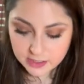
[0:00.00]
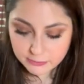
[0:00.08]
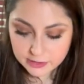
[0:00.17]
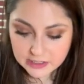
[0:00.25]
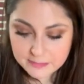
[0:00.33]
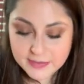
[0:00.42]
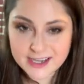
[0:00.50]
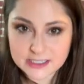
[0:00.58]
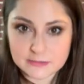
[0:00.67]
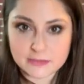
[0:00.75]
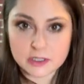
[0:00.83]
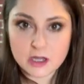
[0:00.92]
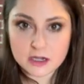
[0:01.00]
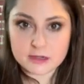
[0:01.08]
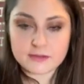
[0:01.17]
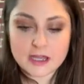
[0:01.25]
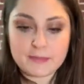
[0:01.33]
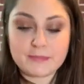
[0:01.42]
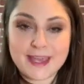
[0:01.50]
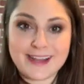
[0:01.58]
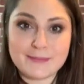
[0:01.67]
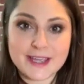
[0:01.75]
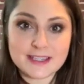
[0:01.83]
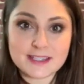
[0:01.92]
It really picks up a lot of that
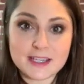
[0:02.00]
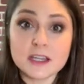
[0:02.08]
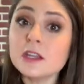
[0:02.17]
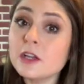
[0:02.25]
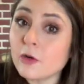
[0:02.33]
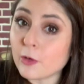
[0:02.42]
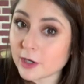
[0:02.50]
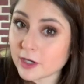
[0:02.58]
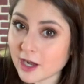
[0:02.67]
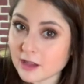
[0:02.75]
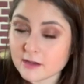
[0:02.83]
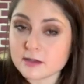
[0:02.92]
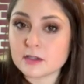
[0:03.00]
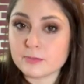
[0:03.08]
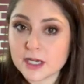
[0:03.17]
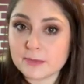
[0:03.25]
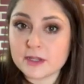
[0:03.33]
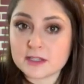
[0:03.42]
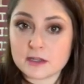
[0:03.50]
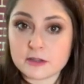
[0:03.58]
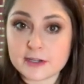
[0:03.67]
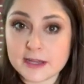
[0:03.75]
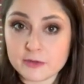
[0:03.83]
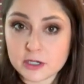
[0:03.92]
pigment or color. So pigment's another
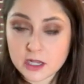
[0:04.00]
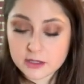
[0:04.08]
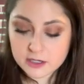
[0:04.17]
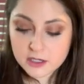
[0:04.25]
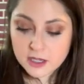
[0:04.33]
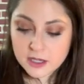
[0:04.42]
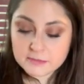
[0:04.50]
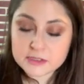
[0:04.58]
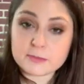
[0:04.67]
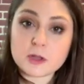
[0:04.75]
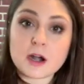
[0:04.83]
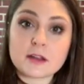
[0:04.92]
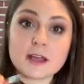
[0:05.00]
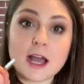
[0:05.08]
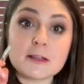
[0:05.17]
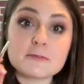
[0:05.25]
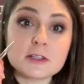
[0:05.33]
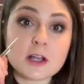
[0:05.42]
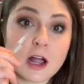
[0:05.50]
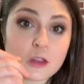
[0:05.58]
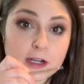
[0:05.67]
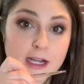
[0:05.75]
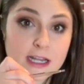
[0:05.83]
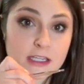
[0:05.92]
name for color. Picks up a lot of that
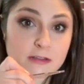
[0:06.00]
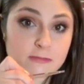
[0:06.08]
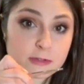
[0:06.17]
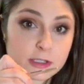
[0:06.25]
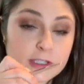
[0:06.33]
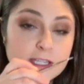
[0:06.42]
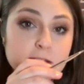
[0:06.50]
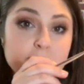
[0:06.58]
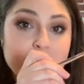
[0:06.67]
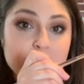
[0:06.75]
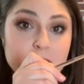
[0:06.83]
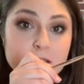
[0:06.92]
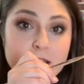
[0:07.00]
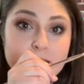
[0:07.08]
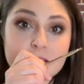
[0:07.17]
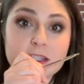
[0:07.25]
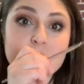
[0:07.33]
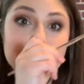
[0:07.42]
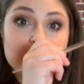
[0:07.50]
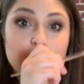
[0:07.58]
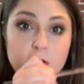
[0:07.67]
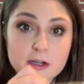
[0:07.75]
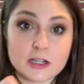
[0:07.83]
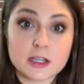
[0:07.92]
color, and it really makes a nice,
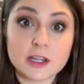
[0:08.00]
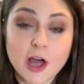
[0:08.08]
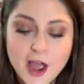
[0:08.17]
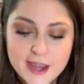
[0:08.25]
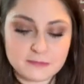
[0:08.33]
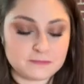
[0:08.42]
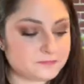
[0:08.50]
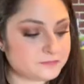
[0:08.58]
dark line.